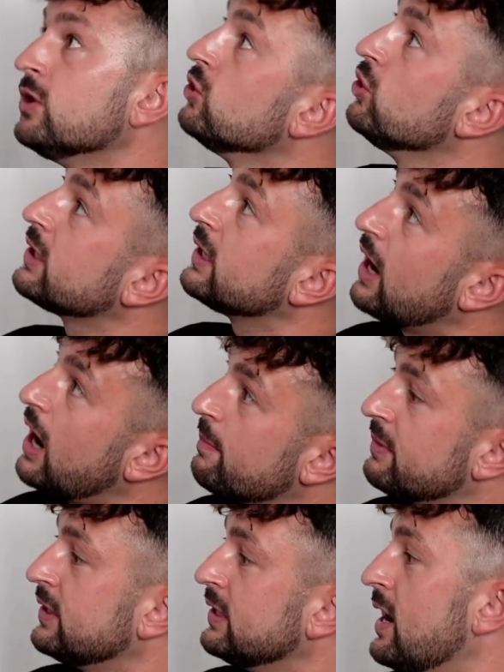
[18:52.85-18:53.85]
looking up
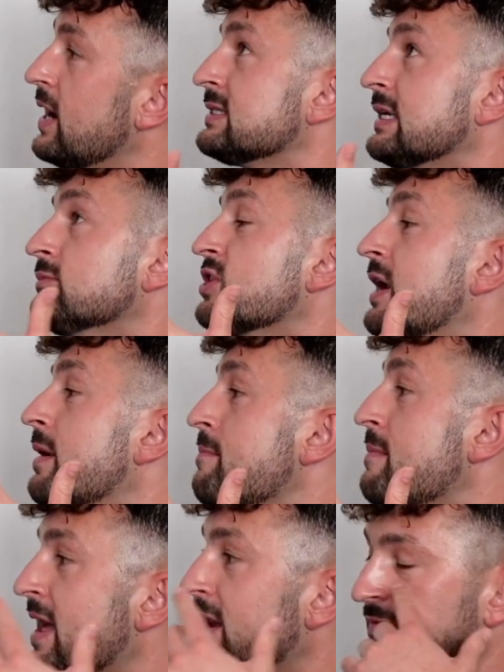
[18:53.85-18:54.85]
at the yacht saying, I'm trying to
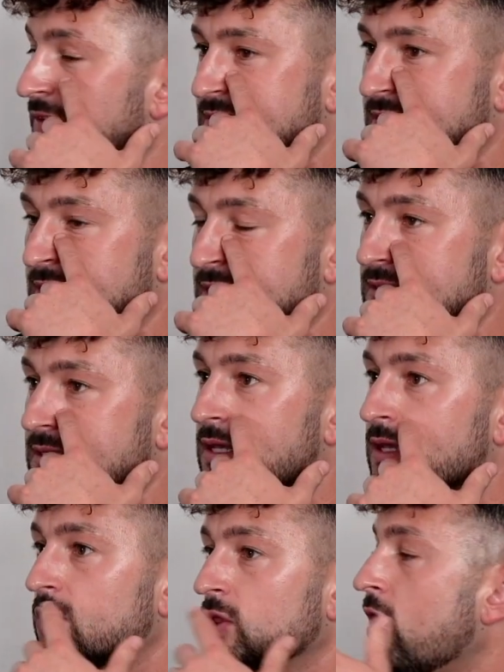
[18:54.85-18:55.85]
manifest this.
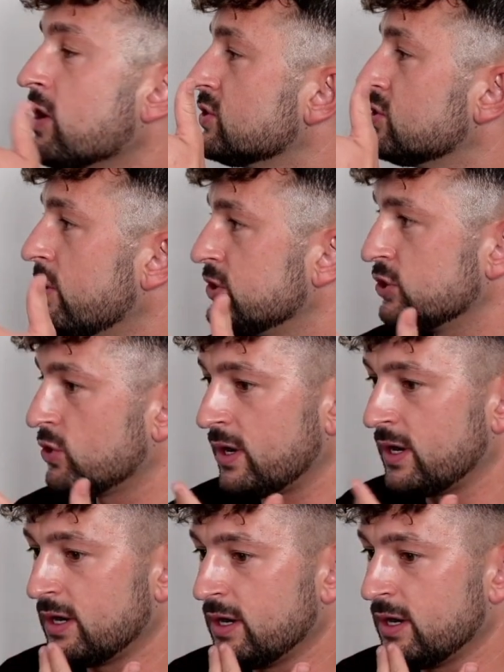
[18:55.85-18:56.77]
Long story short,